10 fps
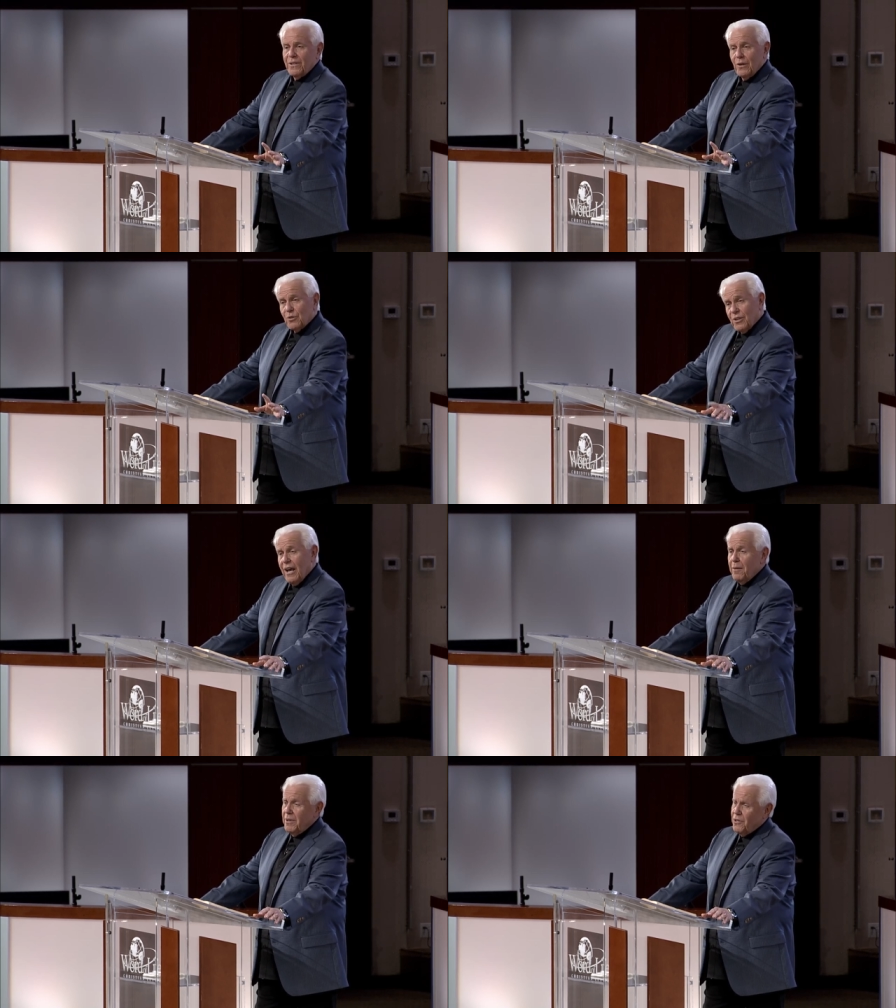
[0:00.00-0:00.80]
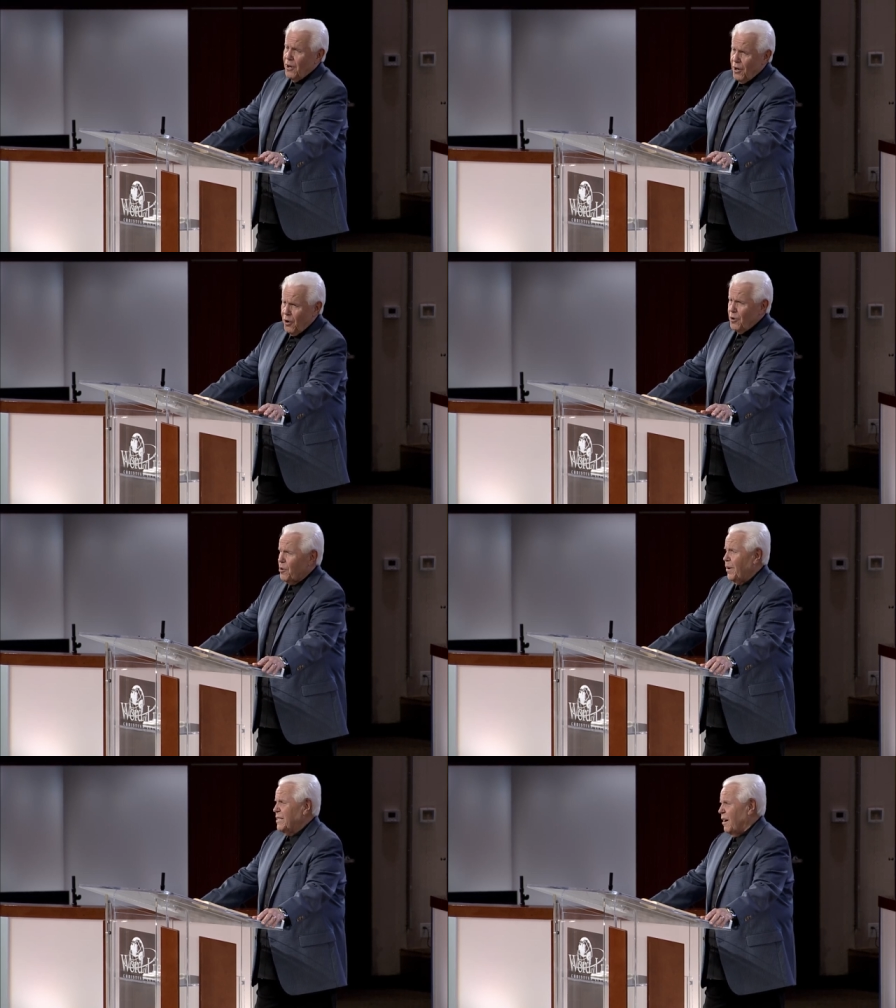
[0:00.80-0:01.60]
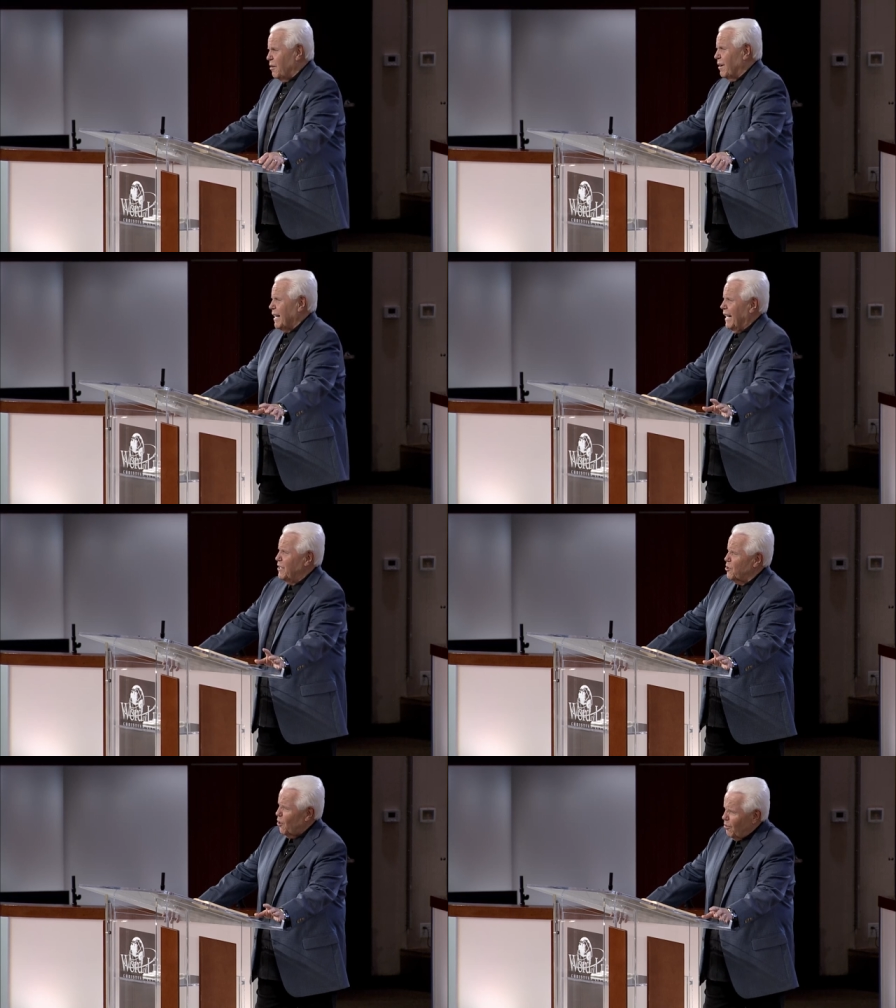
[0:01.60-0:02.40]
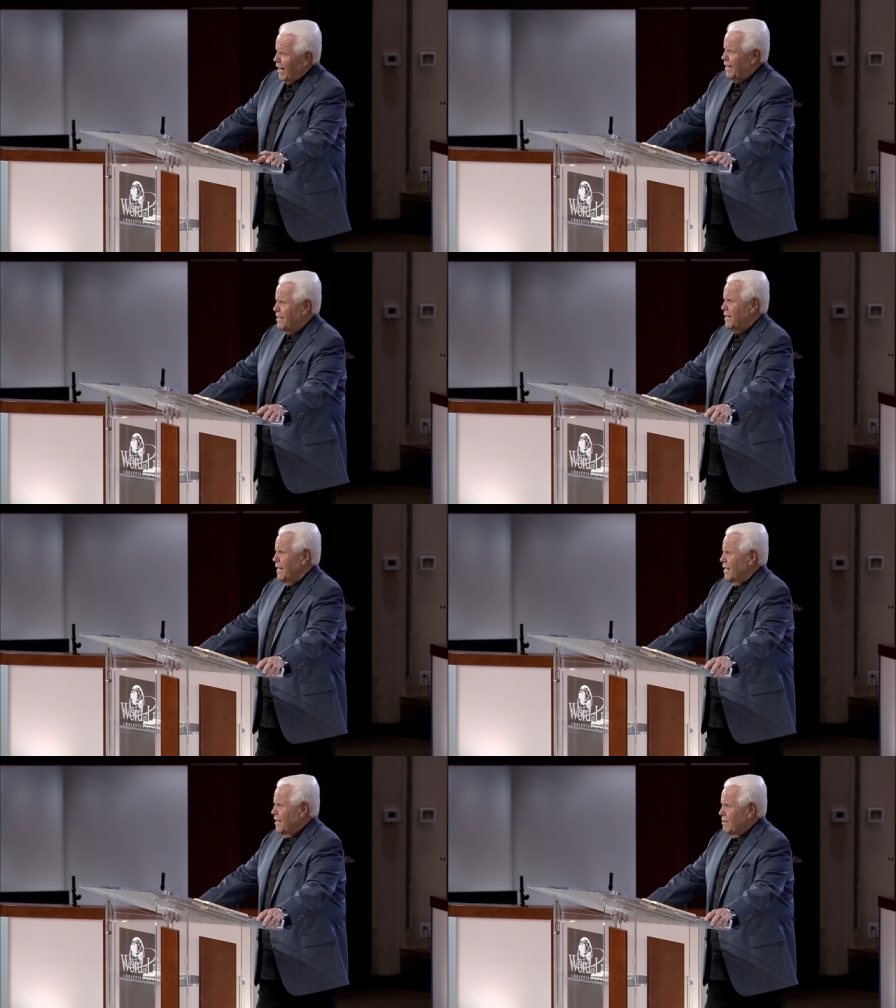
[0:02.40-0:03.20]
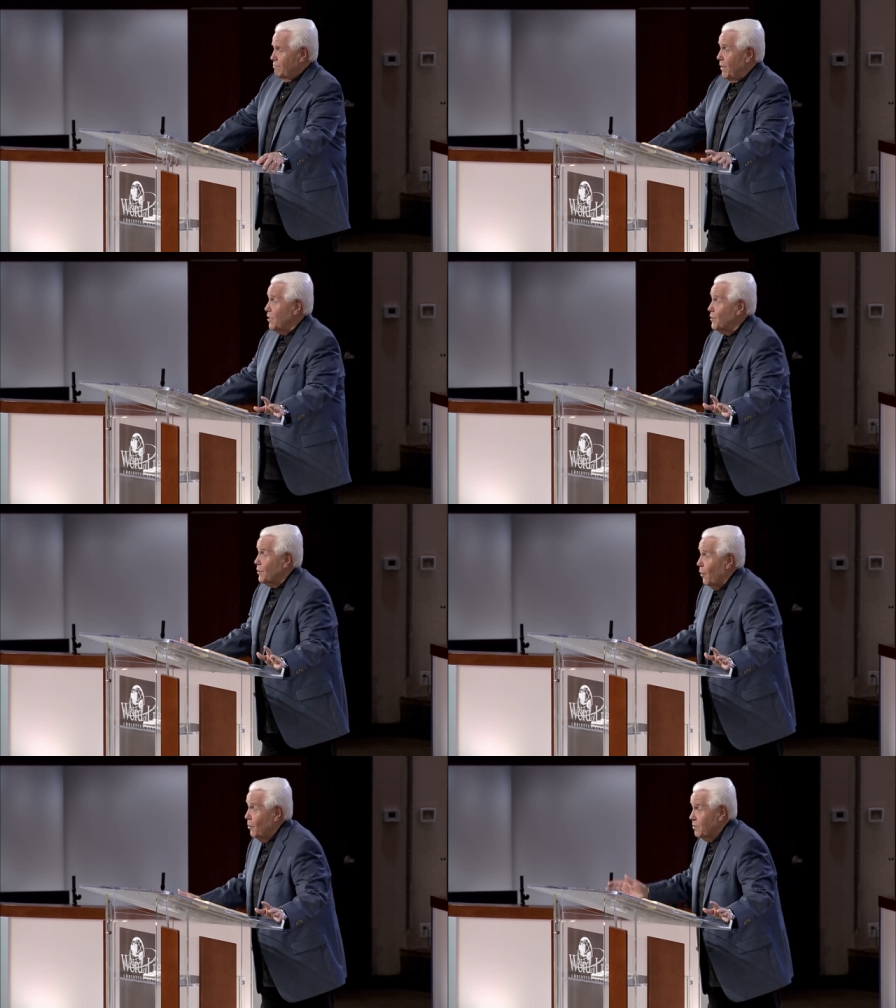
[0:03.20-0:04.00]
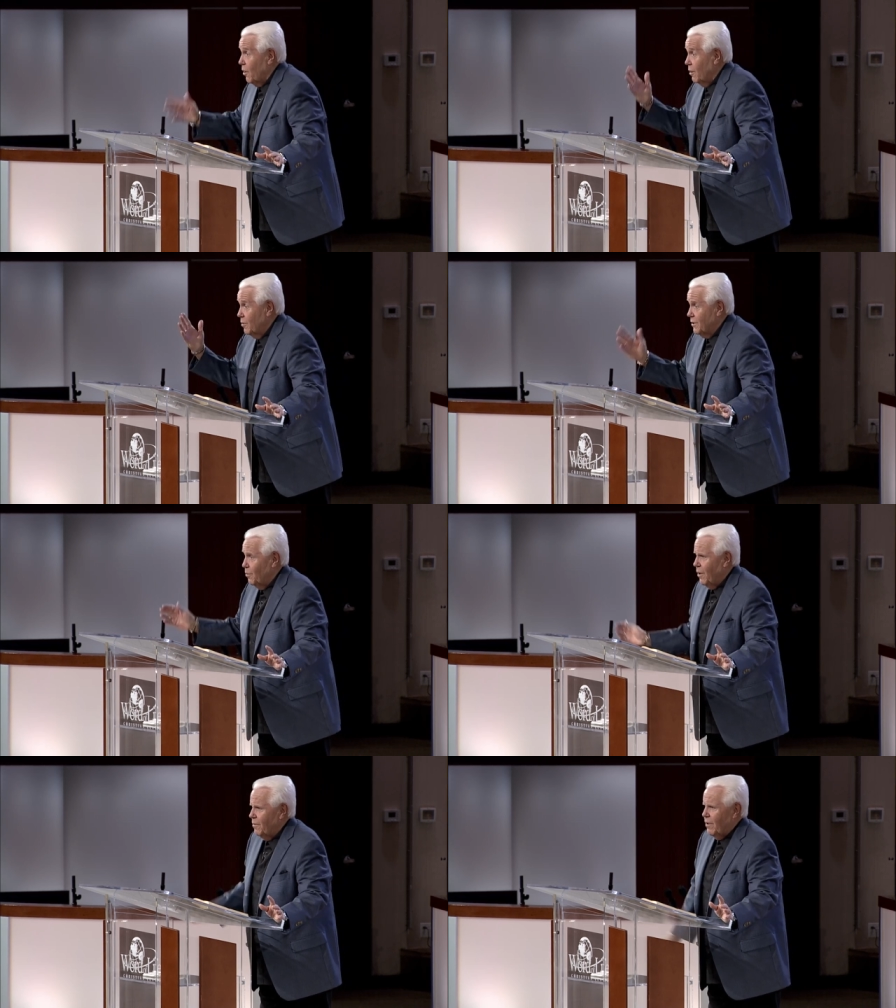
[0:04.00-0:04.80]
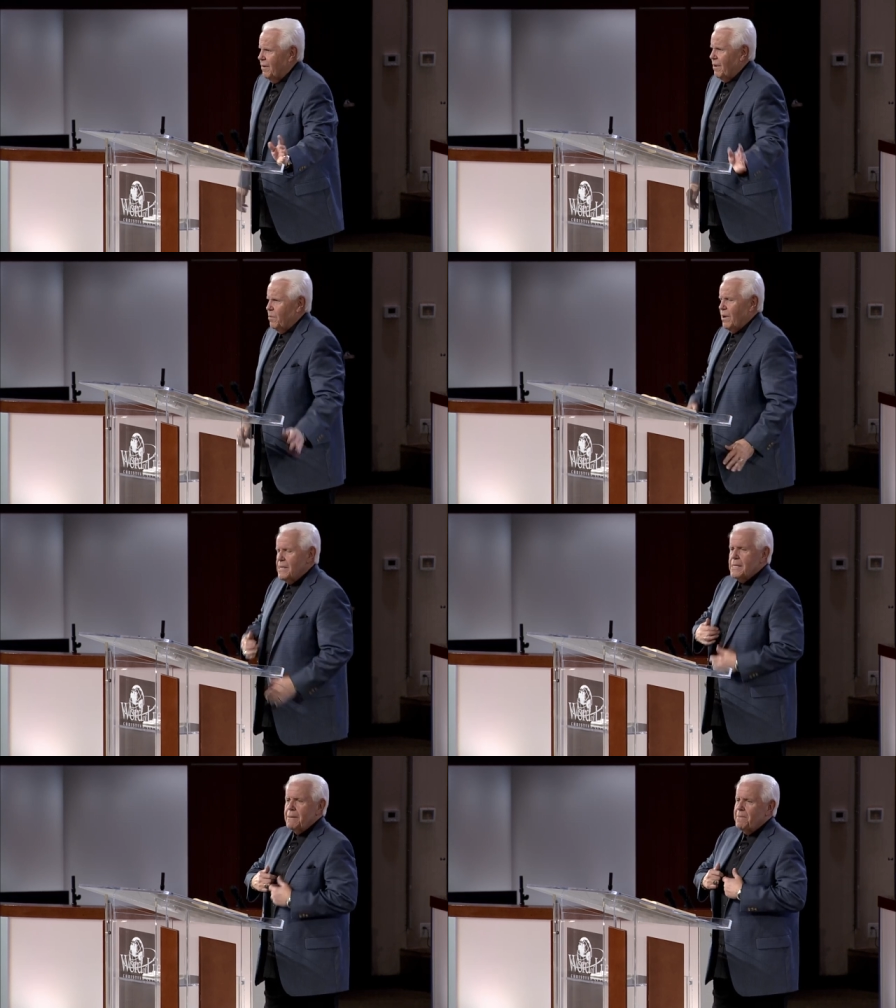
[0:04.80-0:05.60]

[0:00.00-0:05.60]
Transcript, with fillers: You know, tsunamis, earthquakes, hurricanes, tornadoes, dust storms, call them what you want, whatever it was.